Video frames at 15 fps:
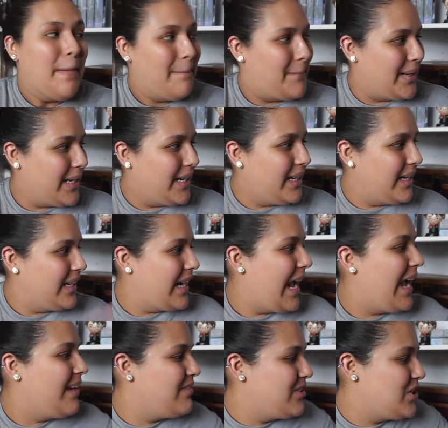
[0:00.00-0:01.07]
But
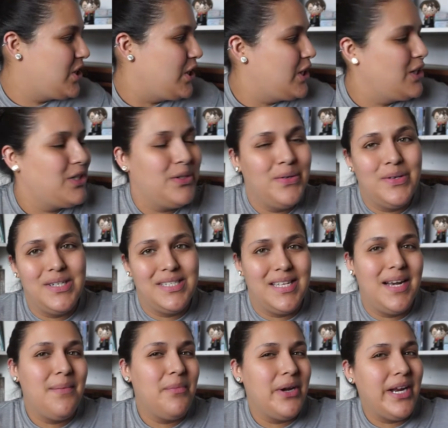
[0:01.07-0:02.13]
I started to notice that
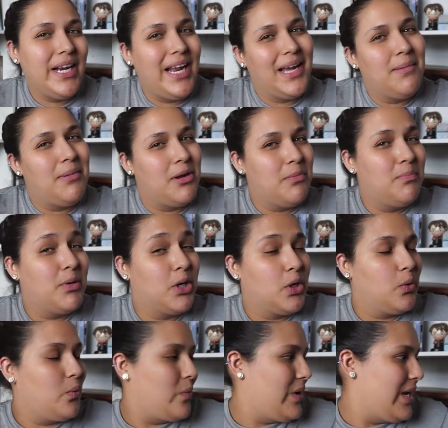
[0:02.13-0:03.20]
I'm reading like about a book
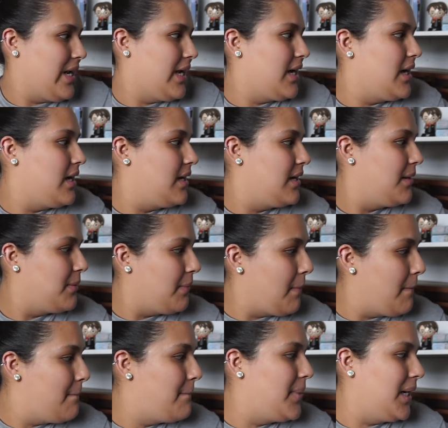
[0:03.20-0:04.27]
a week.
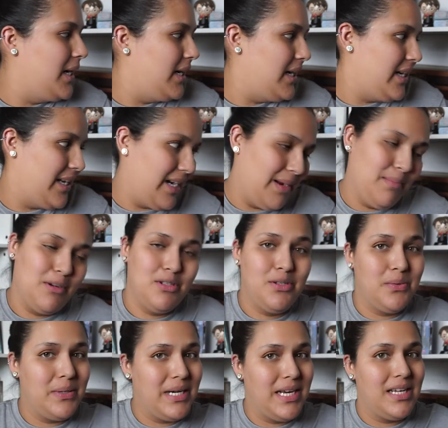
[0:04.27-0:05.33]
But I'm
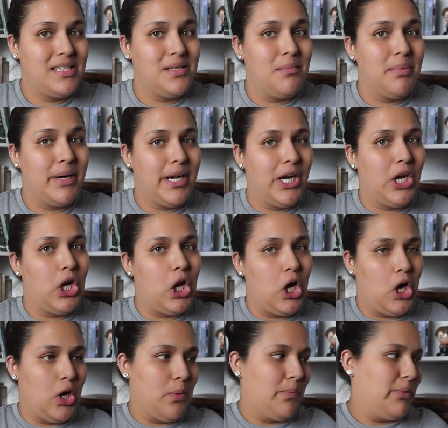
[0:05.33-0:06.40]
also reading some pretty
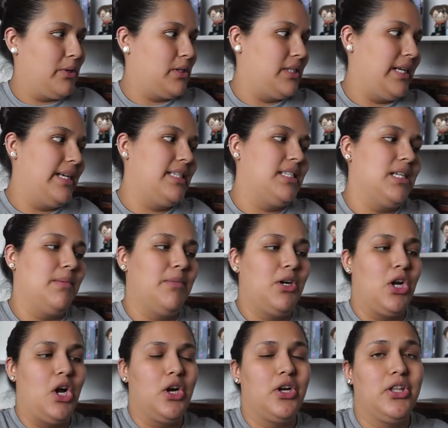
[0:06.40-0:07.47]
long books, like some are
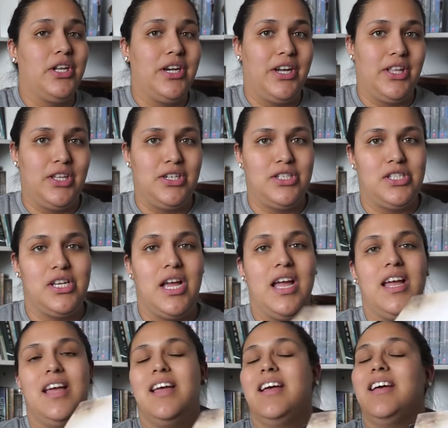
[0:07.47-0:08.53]
longer than others.
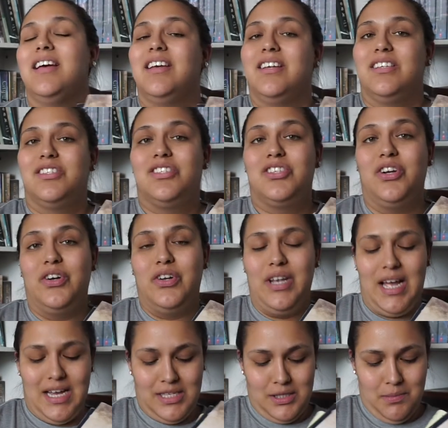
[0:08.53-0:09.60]
So
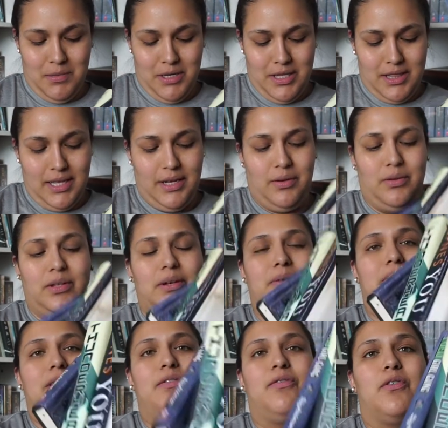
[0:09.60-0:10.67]
last month I only
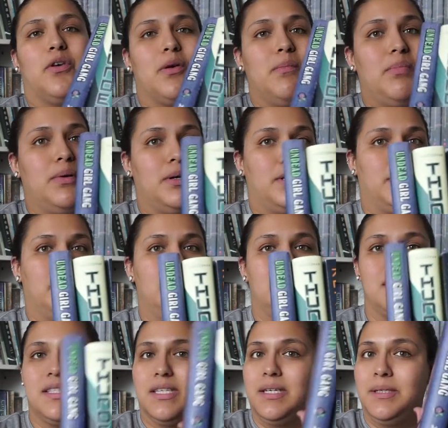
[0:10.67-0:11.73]
read 4
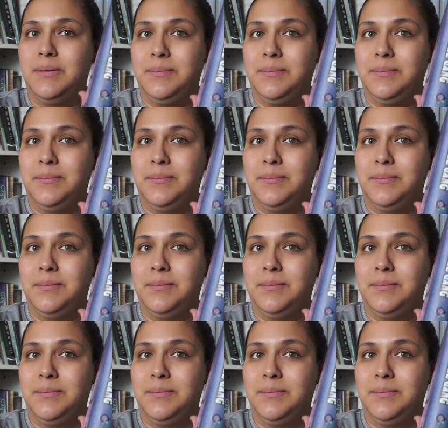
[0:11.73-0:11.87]
books.